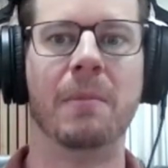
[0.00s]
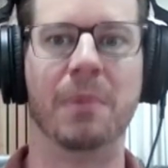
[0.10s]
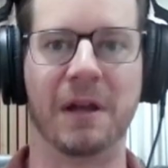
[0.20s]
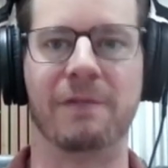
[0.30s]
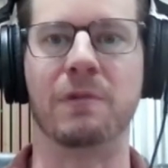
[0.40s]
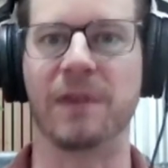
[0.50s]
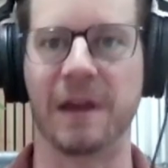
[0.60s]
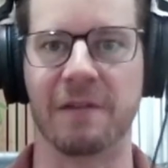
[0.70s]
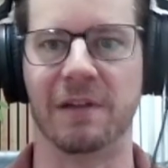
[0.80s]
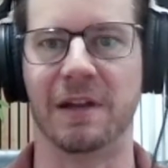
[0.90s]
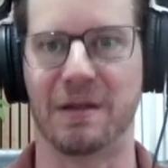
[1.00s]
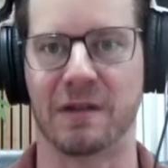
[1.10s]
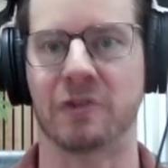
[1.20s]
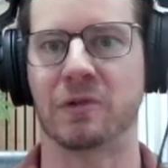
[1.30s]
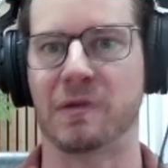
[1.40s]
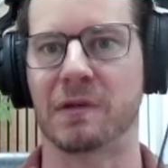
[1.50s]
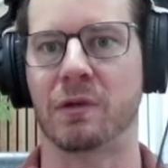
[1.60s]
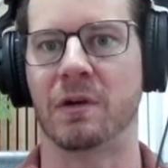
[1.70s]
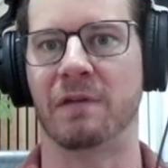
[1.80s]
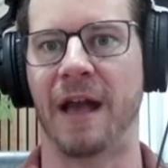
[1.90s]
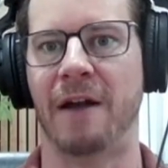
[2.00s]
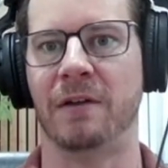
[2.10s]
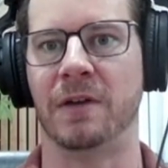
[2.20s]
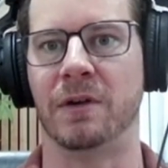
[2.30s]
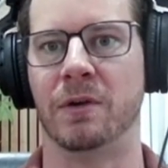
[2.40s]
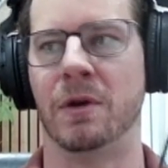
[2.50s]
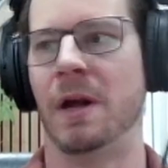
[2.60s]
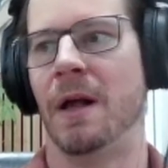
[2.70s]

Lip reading: But if you think of it as a true store of value,